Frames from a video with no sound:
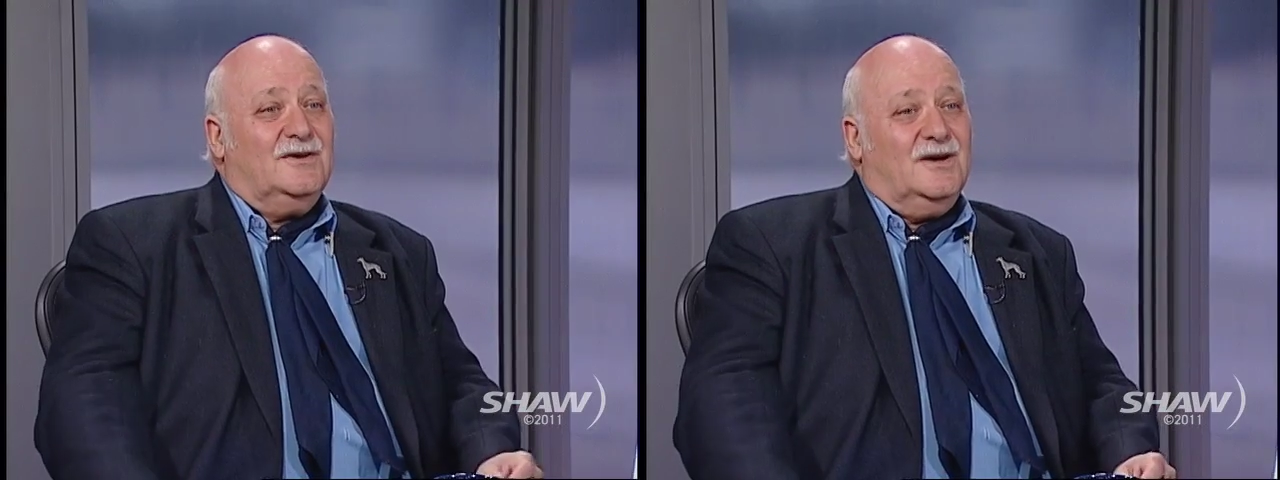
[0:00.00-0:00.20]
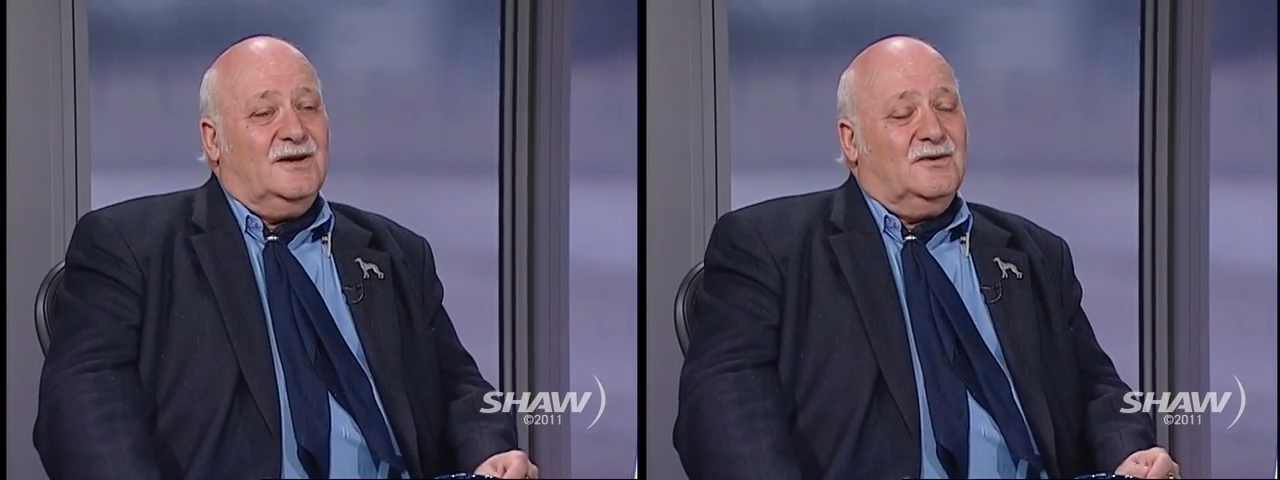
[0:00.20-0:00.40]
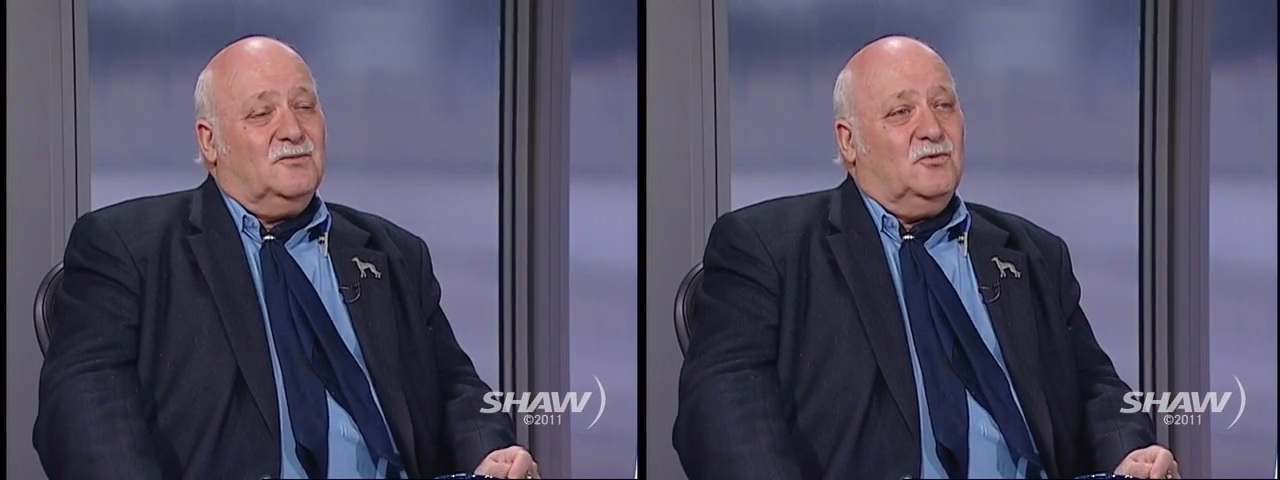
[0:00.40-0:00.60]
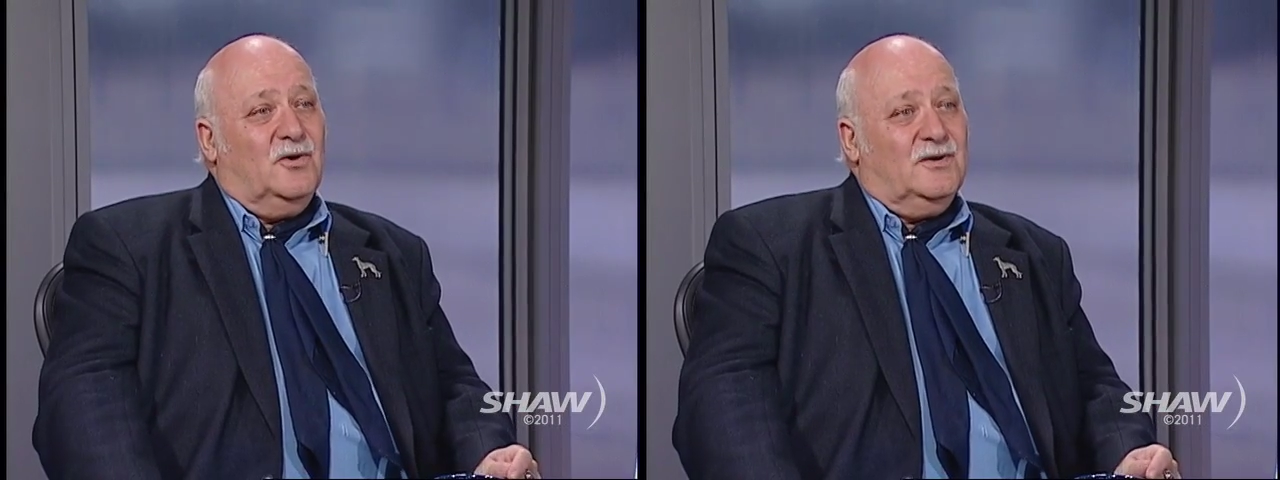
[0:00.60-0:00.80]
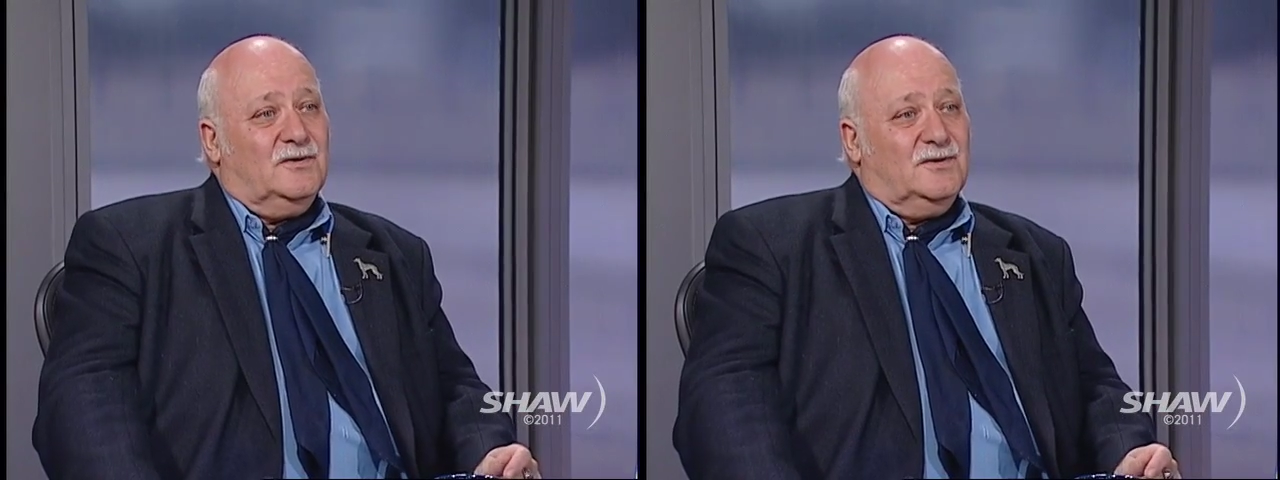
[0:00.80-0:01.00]
Uh, your
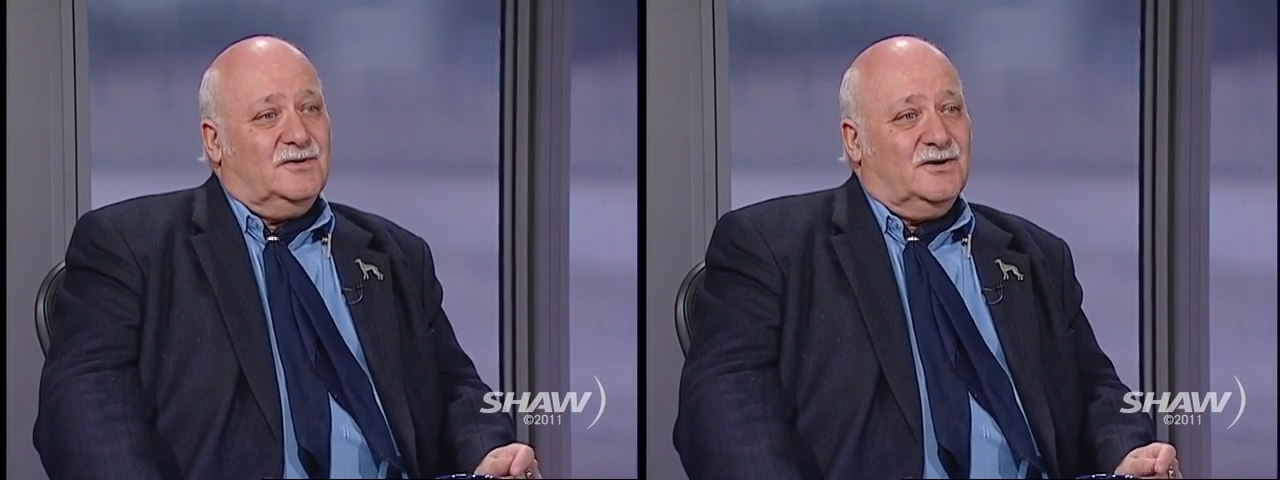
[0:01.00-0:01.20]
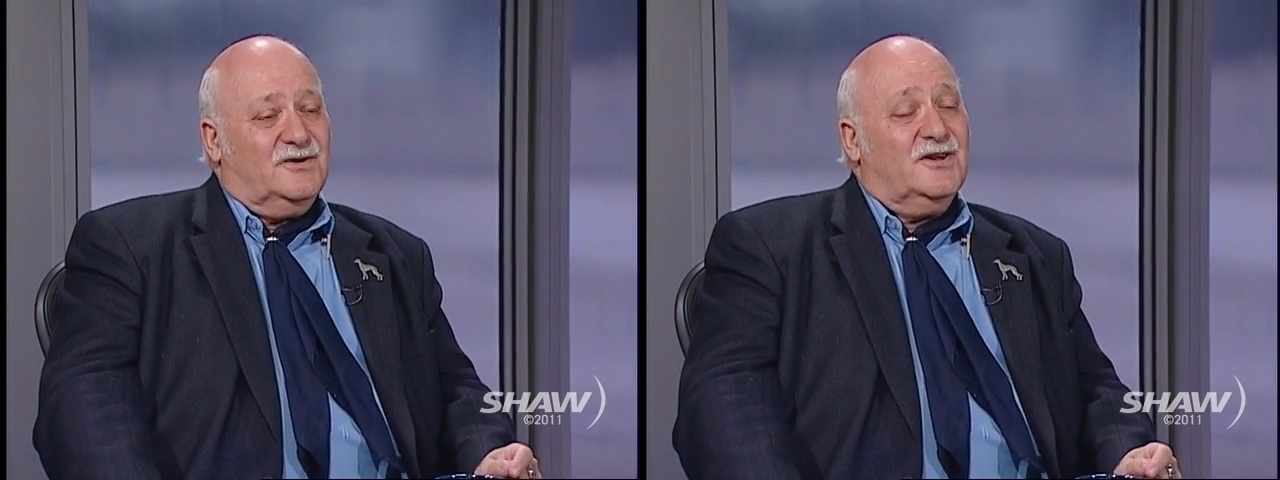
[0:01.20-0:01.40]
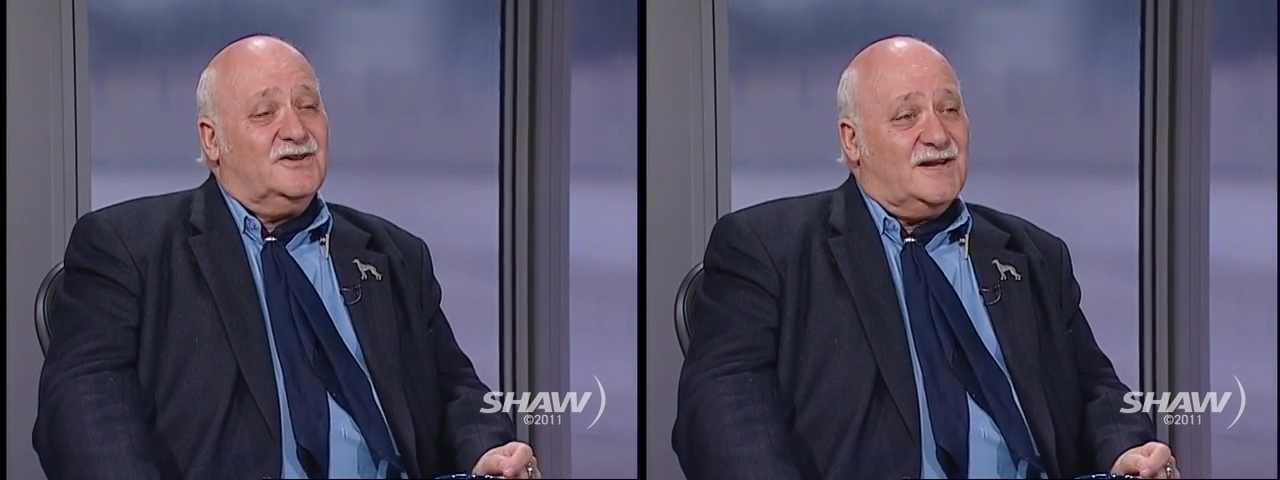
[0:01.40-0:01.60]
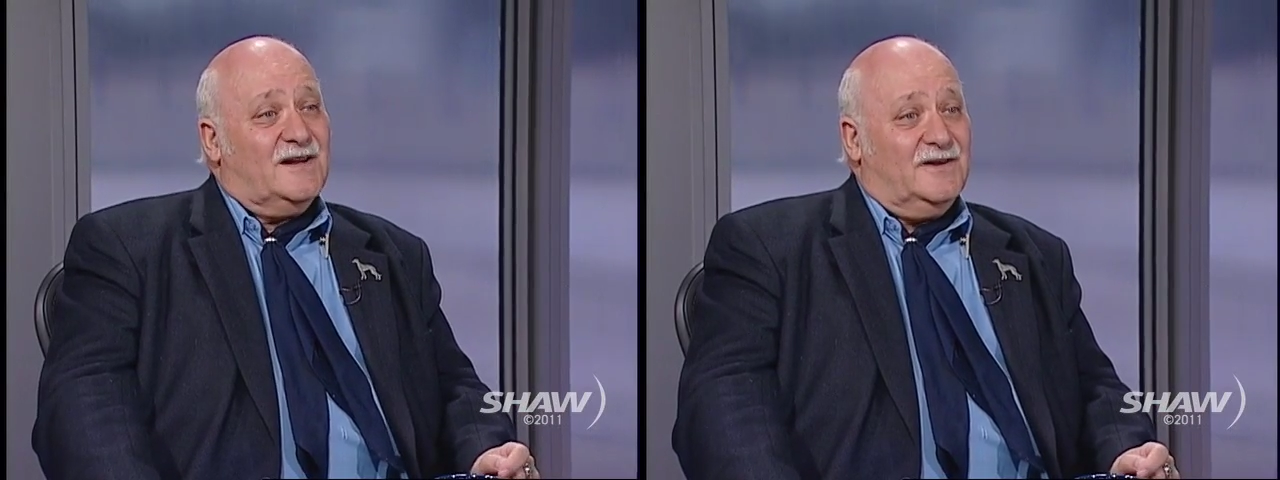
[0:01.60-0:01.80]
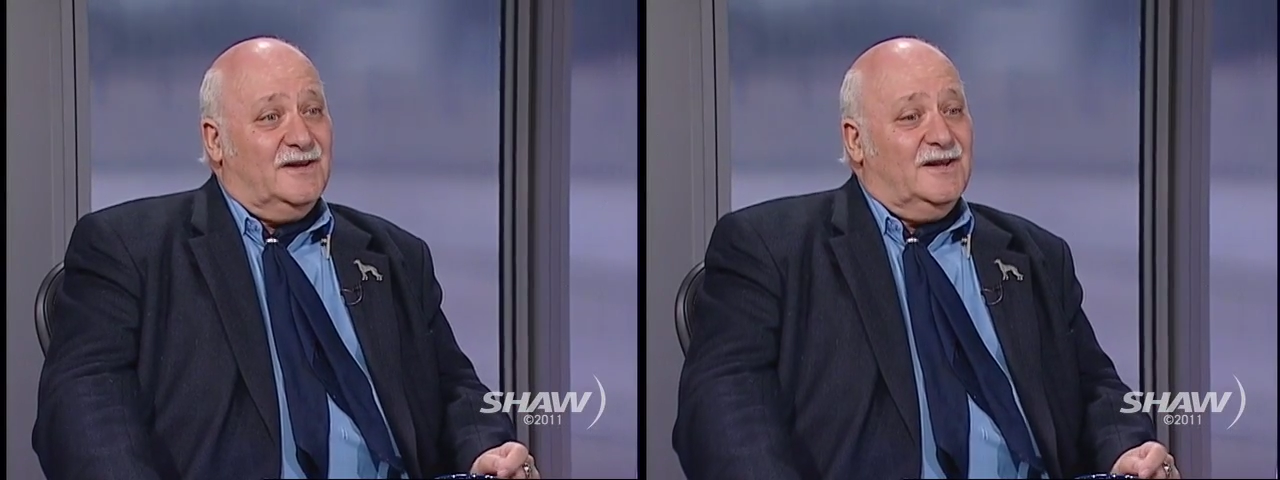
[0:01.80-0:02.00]
what, shoes. You,
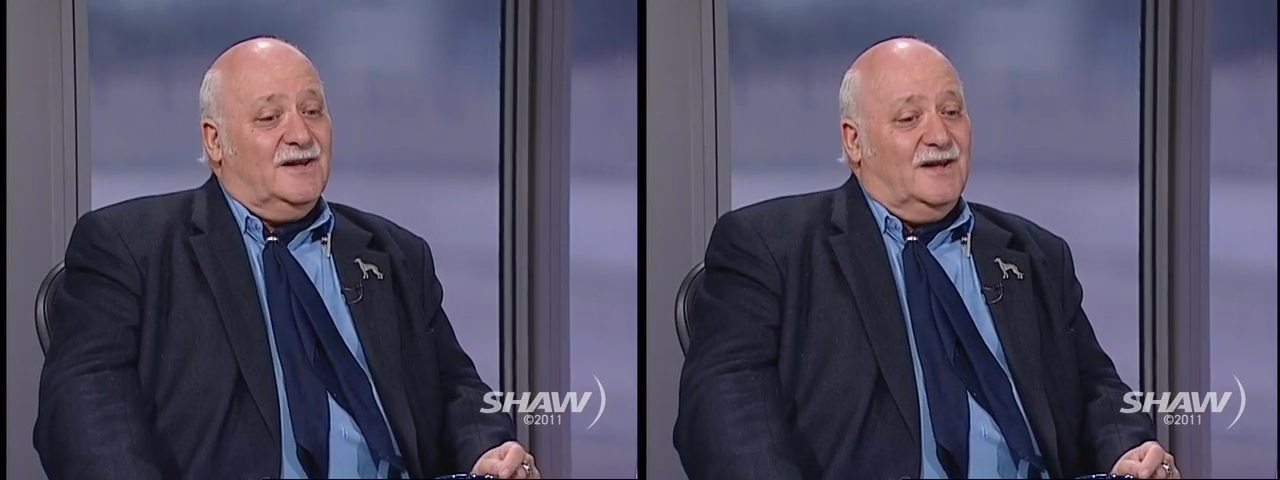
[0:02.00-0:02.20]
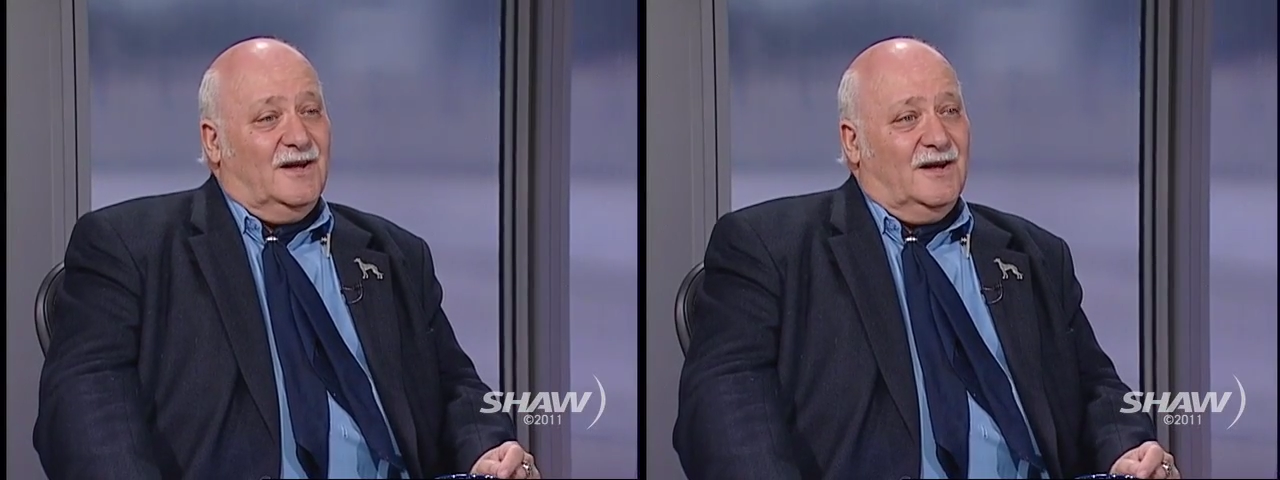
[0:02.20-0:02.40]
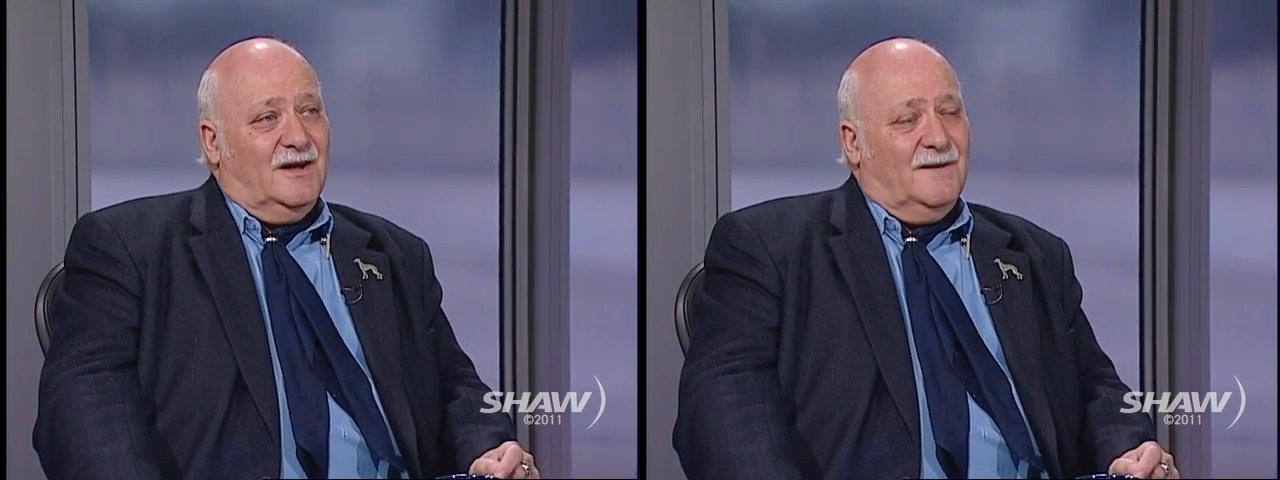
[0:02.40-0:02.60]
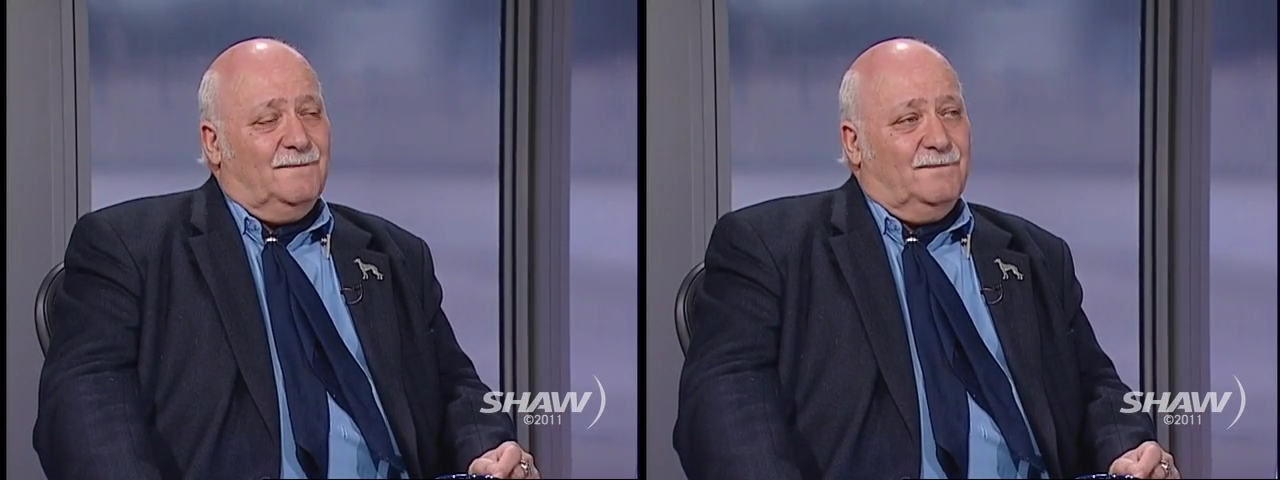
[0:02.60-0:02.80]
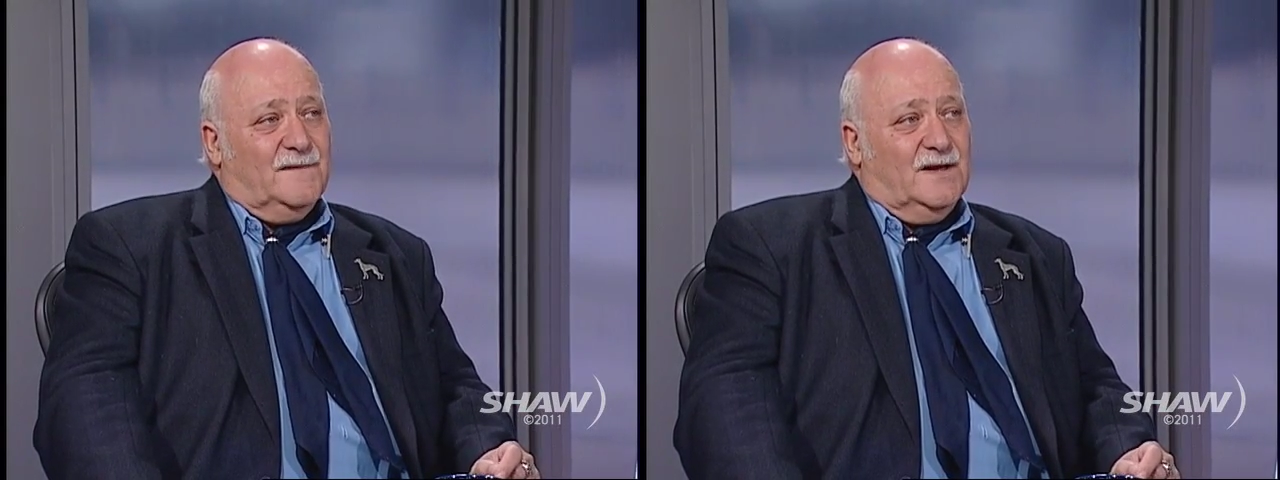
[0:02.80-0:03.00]
exactly. Um,